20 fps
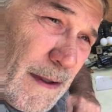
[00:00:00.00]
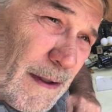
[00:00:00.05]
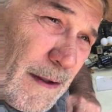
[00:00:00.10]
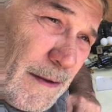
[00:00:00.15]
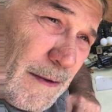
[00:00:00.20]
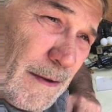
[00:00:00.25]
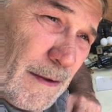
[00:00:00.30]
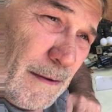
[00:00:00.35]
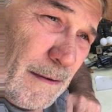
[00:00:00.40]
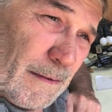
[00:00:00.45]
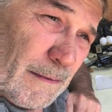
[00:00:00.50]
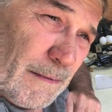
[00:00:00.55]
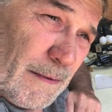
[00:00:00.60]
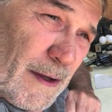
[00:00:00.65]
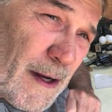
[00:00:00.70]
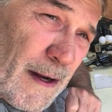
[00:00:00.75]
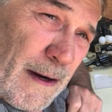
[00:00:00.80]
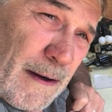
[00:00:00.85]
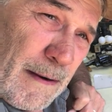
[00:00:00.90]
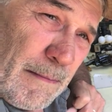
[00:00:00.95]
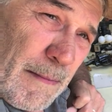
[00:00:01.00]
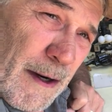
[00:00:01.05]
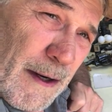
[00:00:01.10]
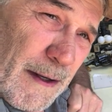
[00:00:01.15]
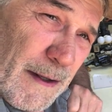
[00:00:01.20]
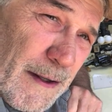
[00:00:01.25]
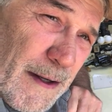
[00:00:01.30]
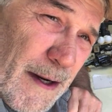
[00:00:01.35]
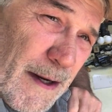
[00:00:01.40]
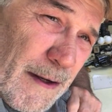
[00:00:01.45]
So kind of make
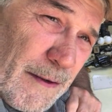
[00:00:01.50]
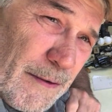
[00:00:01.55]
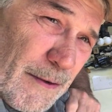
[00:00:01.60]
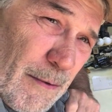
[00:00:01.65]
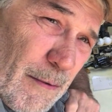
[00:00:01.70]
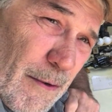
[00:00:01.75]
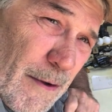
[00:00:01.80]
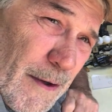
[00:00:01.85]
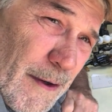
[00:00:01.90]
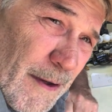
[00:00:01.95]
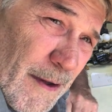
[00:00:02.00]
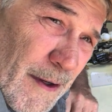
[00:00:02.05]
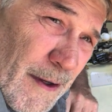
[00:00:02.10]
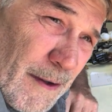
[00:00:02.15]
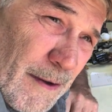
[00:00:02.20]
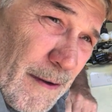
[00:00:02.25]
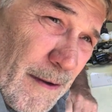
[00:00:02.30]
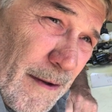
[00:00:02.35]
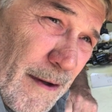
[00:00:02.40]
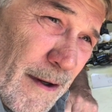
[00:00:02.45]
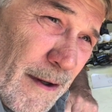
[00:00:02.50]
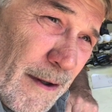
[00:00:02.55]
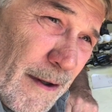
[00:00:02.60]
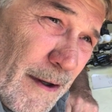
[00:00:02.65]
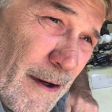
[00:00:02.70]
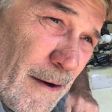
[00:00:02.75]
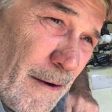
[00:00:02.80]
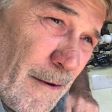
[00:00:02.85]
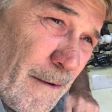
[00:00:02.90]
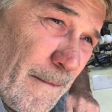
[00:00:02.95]
a guess at where you think they're going to
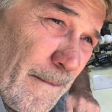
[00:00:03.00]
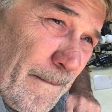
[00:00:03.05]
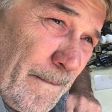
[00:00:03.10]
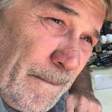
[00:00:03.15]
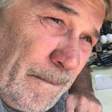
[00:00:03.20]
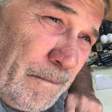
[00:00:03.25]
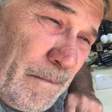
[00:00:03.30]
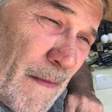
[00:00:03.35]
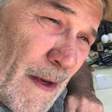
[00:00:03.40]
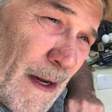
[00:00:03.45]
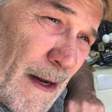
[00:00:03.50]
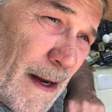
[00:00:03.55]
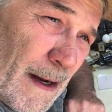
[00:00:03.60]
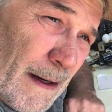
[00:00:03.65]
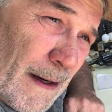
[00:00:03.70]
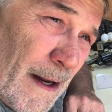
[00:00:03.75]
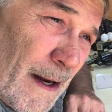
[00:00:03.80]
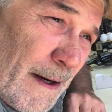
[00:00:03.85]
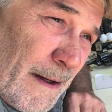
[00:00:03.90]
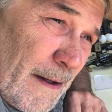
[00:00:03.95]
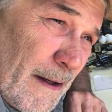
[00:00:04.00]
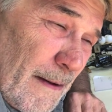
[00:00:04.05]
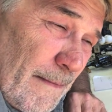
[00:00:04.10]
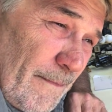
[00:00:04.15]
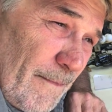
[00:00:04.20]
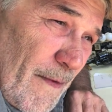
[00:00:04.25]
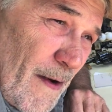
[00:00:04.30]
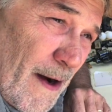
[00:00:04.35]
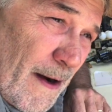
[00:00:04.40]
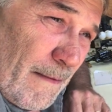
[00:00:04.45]
go. I lined up
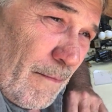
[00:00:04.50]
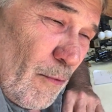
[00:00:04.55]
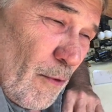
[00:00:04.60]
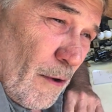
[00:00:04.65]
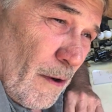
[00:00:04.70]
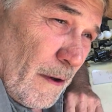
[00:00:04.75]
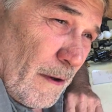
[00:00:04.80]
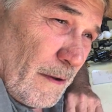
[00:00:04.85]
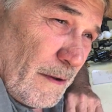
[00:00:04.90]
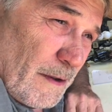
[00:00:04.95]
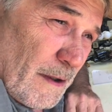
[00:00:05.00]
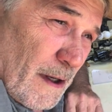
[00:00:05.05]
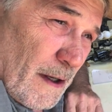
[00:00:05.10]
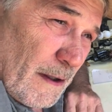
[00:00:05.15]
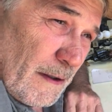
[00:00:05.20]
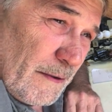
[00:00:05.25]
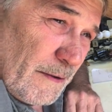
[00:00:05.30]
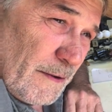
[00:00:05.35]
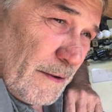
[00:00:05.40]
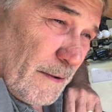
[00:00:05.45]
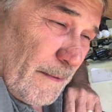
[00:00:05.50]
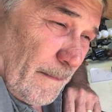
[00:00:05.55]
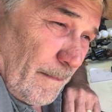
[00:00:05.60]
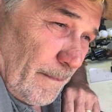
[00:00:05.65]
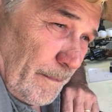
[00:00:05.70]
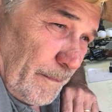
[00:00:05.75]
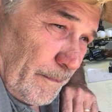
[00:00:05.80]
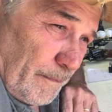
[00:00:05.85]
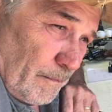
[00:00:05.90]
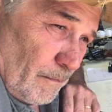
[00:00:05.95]
5 water jugs
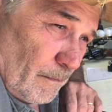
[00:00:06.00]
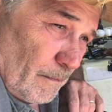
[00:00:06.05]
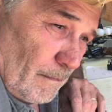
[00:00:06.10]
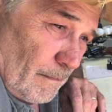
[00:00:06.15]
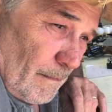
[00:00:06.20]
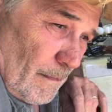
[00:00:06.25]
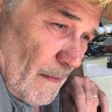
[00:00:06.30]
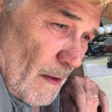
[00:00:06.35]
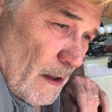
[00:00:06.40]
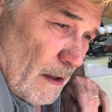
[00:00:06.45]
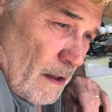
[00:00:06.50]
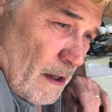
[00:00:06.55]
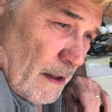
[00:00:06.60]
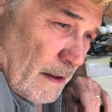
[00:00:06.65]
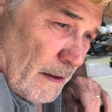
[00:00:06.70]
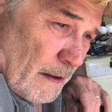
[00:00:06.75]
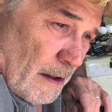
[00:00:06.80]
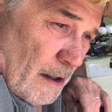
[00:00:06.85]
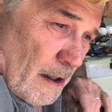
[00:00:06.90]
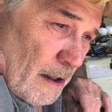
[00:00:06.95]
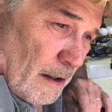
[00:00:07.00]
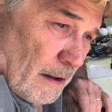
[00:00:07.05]
and